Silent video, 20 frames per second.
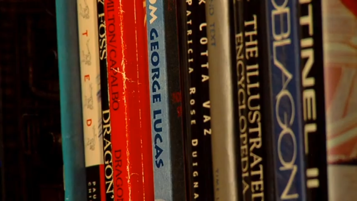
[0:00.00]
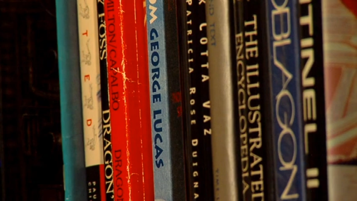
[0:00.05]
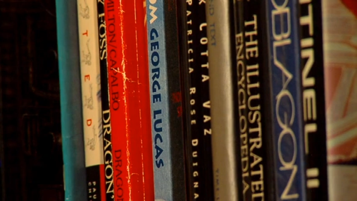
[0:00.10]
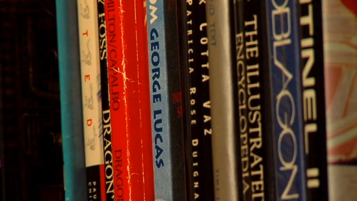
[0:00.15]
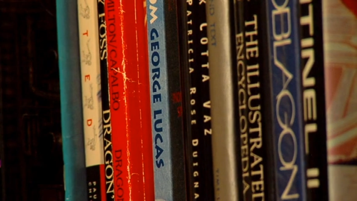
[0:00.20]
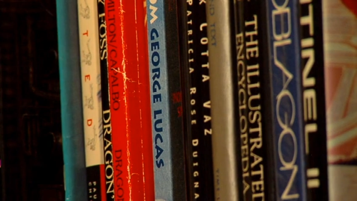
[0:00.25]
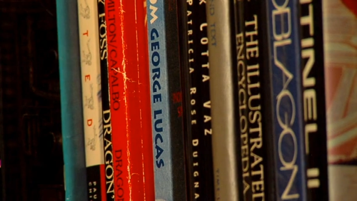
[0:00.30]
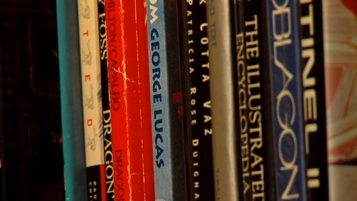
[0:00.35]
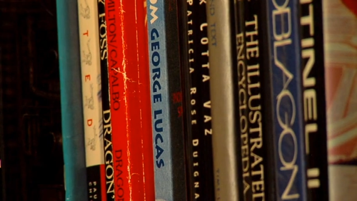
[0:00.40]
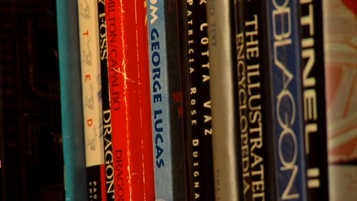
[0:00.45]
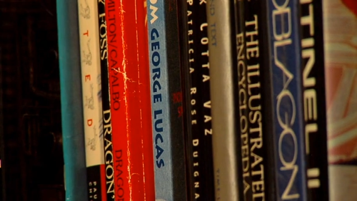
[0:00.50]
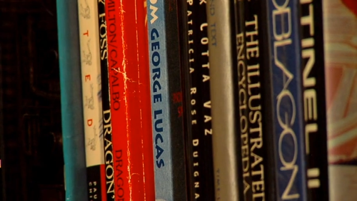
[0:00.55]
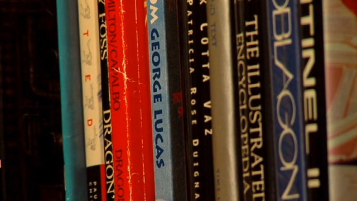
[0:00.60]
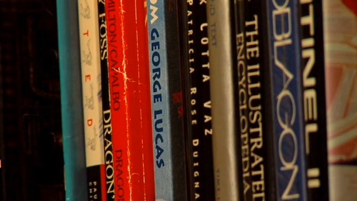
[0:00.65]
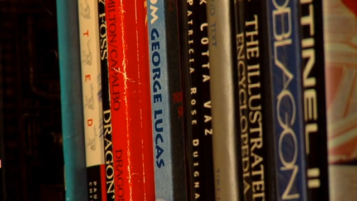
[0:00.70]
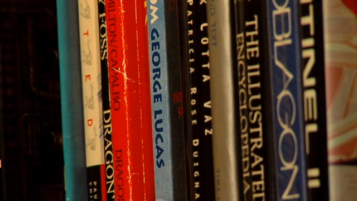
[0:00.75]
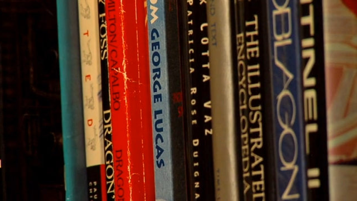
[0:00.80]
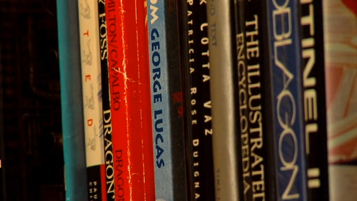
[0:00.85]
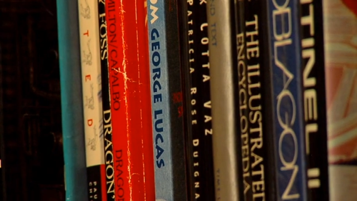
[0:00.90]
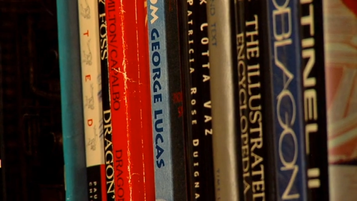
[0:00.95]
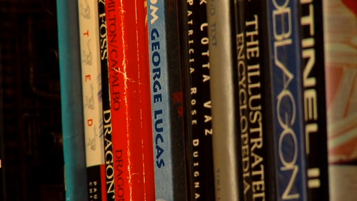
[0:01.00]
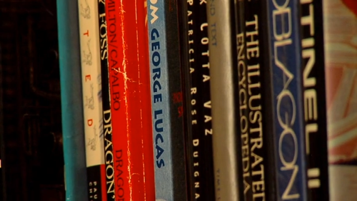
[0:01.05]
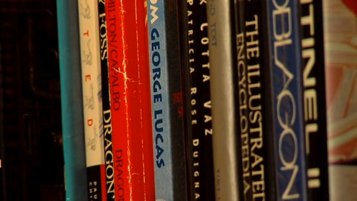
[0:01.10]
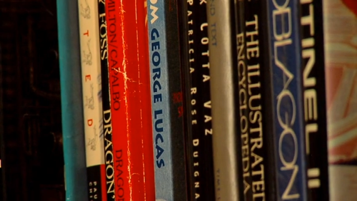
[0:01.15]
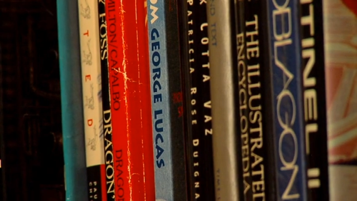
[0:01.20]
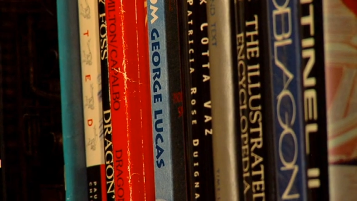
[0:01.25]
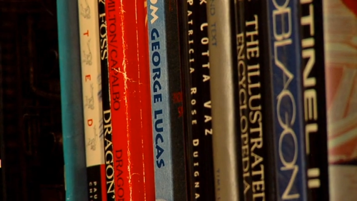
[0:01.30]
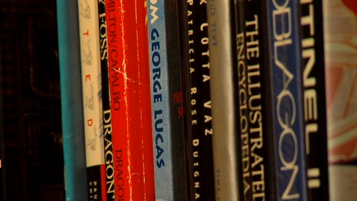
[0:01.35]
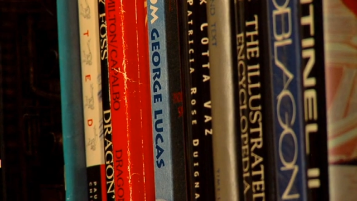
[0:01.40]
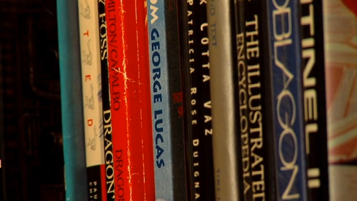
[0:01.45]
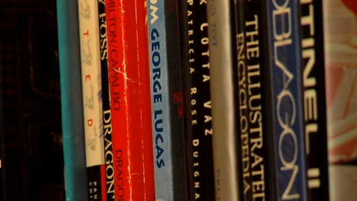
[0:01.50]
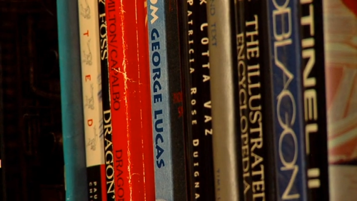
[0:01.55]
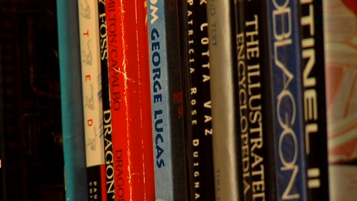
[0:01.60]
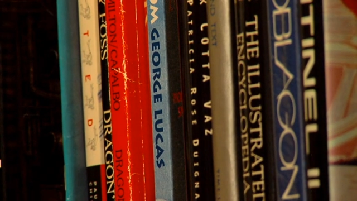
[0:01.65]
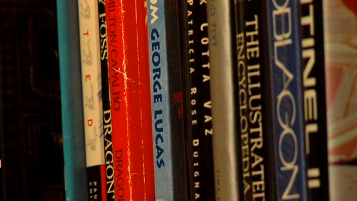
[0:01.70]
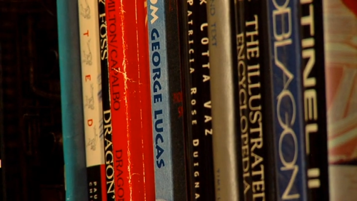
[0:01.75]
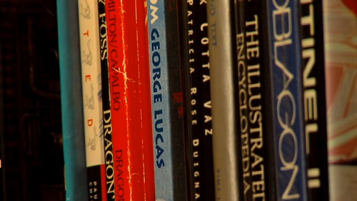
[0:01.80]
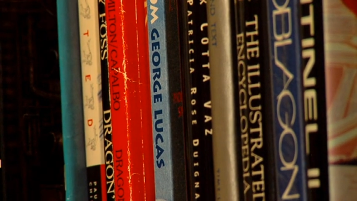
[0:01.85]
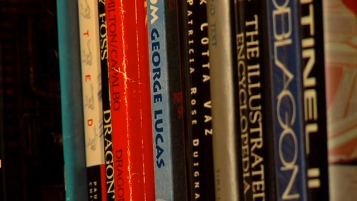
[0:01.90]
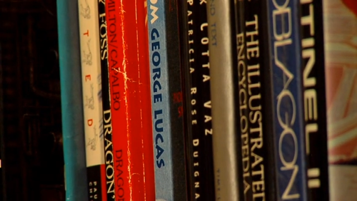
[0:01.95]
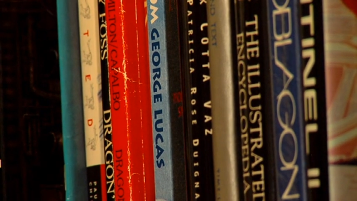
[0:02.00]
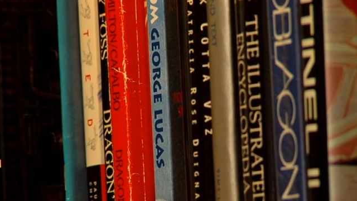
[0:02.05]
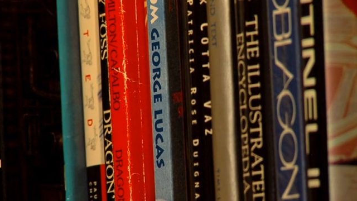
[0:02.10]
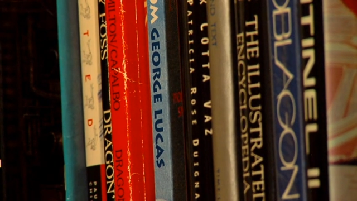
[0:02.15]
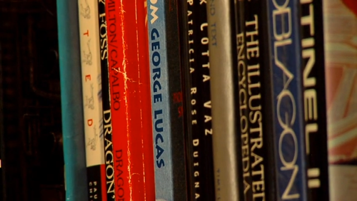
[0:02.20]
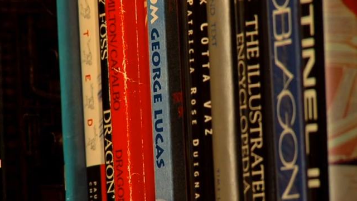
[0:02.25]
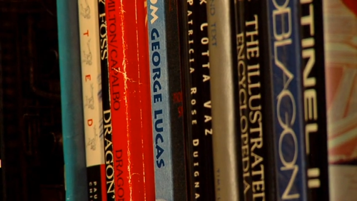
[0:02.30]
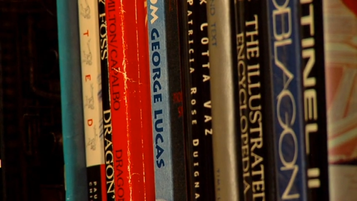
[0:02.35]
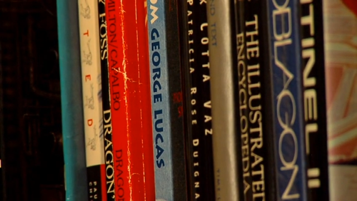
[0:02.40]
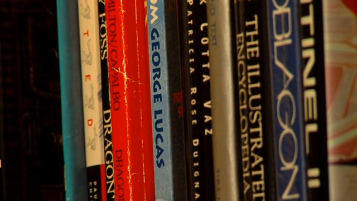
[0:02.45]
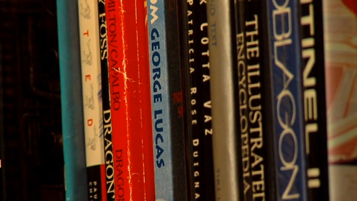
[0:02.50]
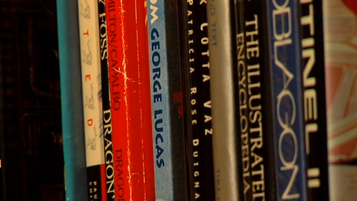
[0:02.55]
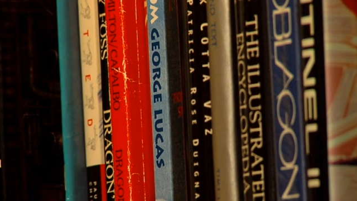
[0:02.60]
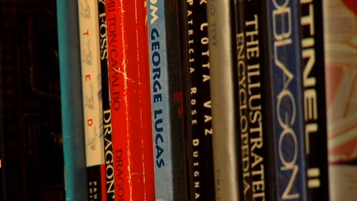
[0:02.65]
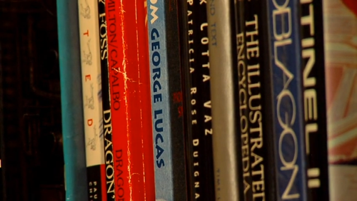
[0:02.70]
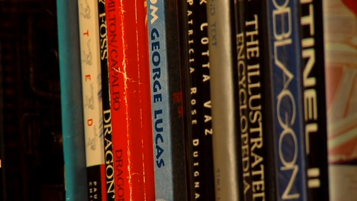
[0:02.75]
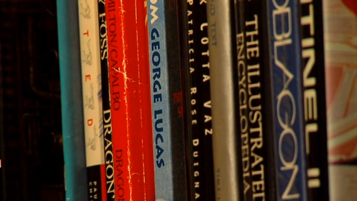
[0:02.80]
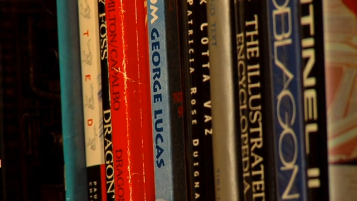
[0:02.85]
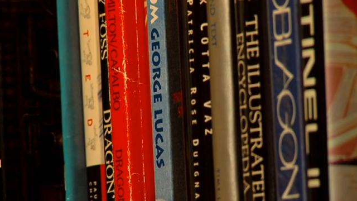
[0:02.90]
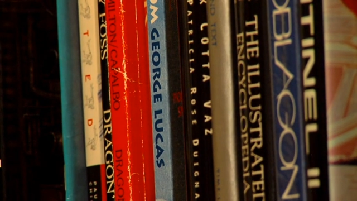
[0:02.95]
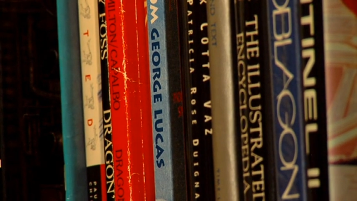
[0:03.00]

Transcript: [unreadable: no face in view]